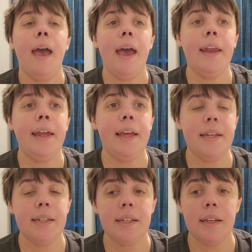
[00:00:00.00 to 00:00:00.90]
and it
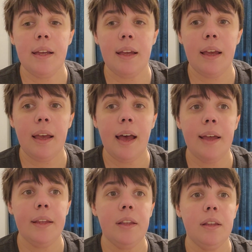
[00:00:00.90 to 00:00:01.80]
is
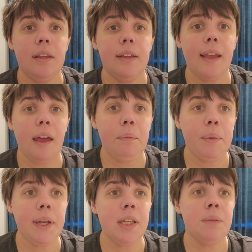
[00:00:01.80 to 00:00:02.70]
at 10
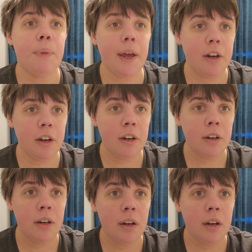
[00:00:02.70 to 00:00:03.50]
Minutes Better,